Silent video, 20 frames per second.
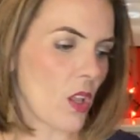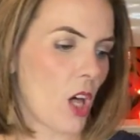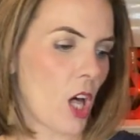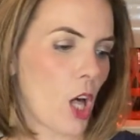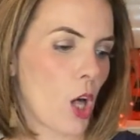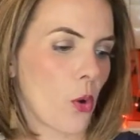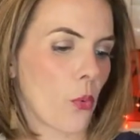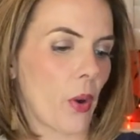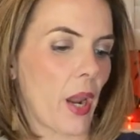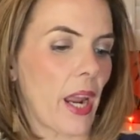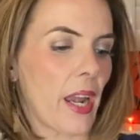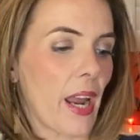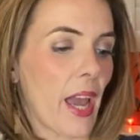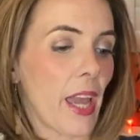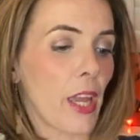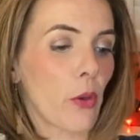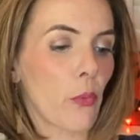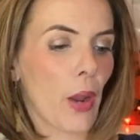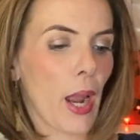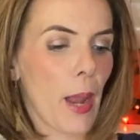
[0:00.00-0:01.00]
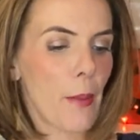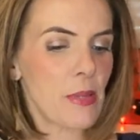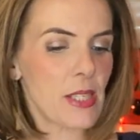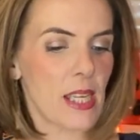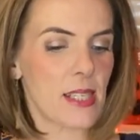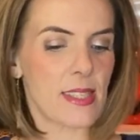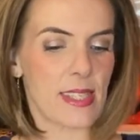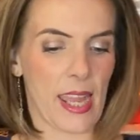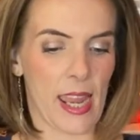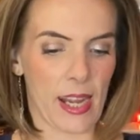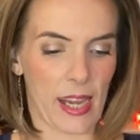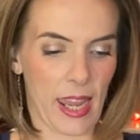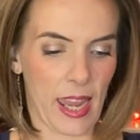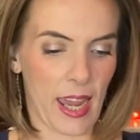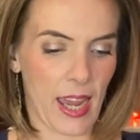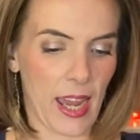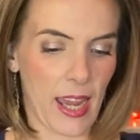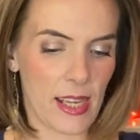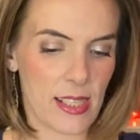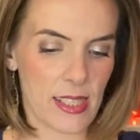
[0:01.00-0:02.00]
All right, I grabbed a Santa
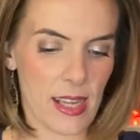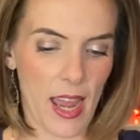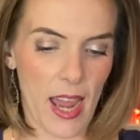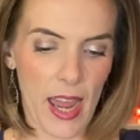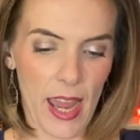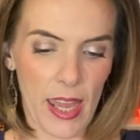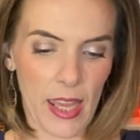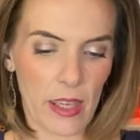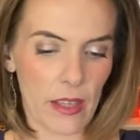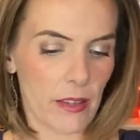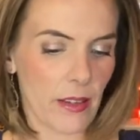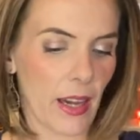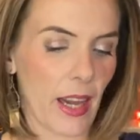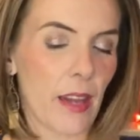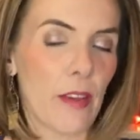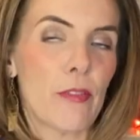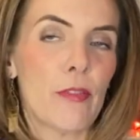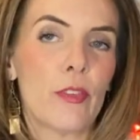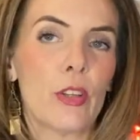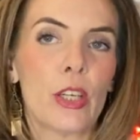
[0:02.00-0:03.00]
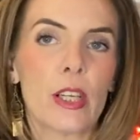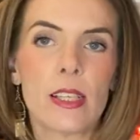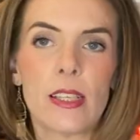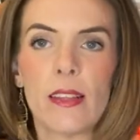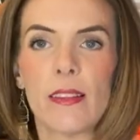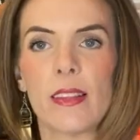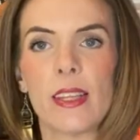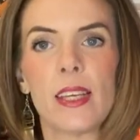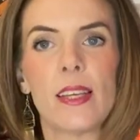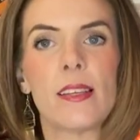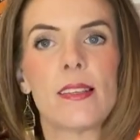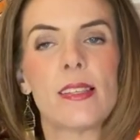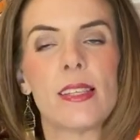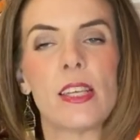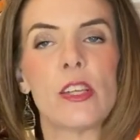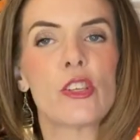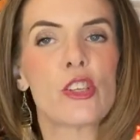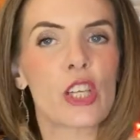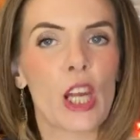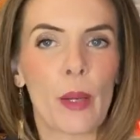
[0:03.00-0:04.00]
hat. I've looked at this
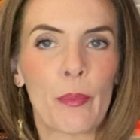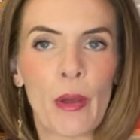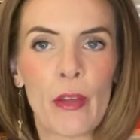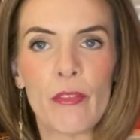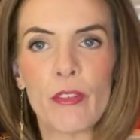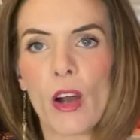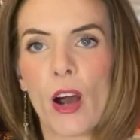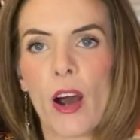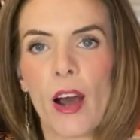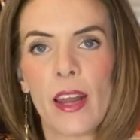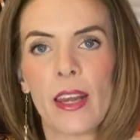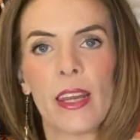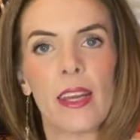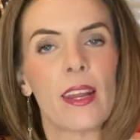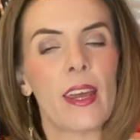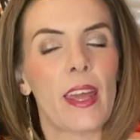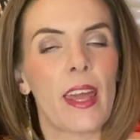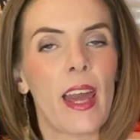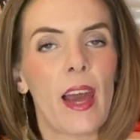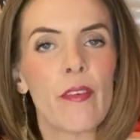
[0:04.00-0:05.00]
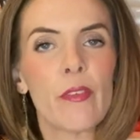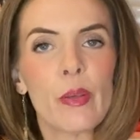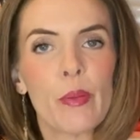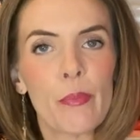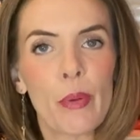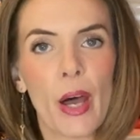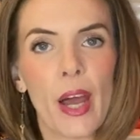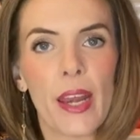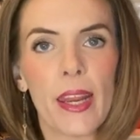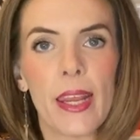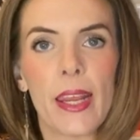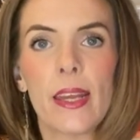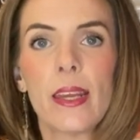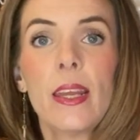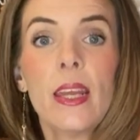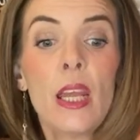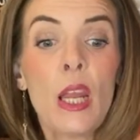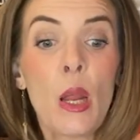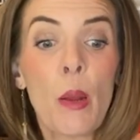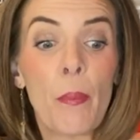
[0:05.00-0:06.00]
each time I've gone and I haven't bought it,
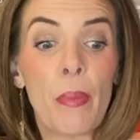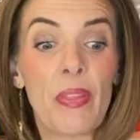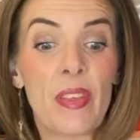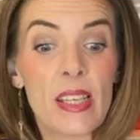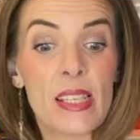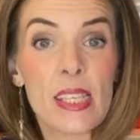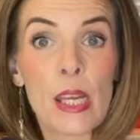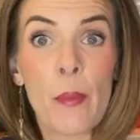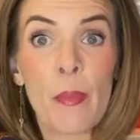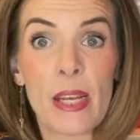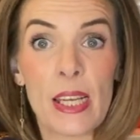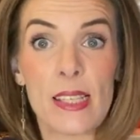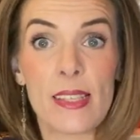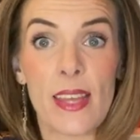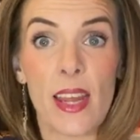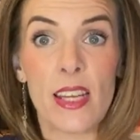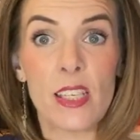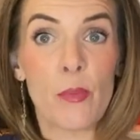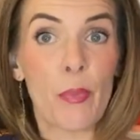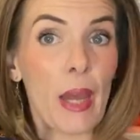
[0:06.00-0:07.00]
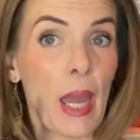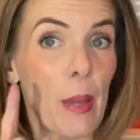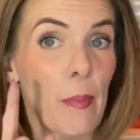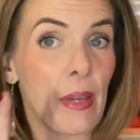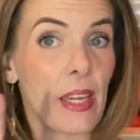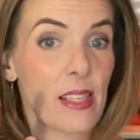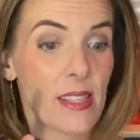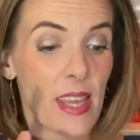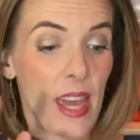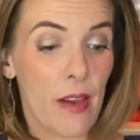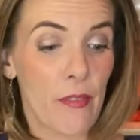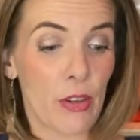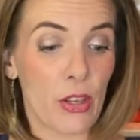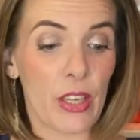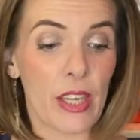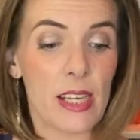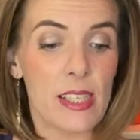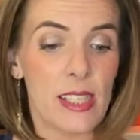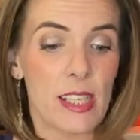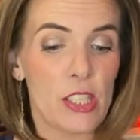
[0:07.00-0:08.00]
but this time I decided to buy it because I have a
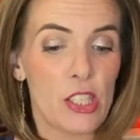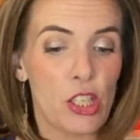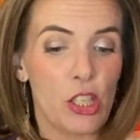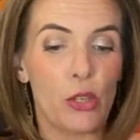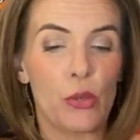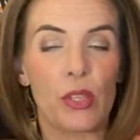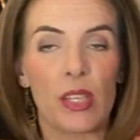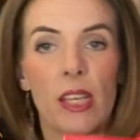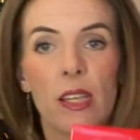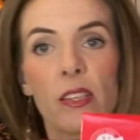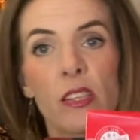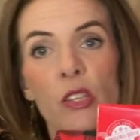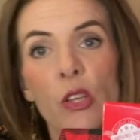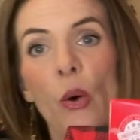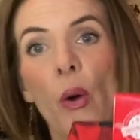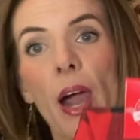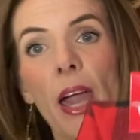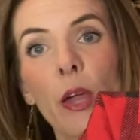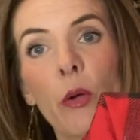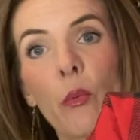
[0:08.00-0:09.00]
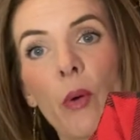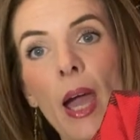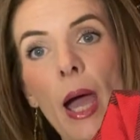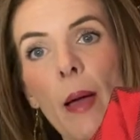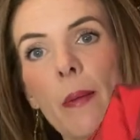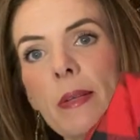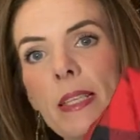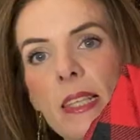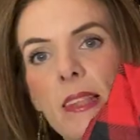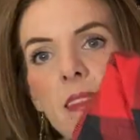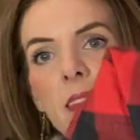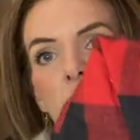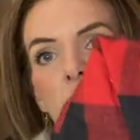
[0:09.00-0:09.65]
good idea to use it. So I grabbed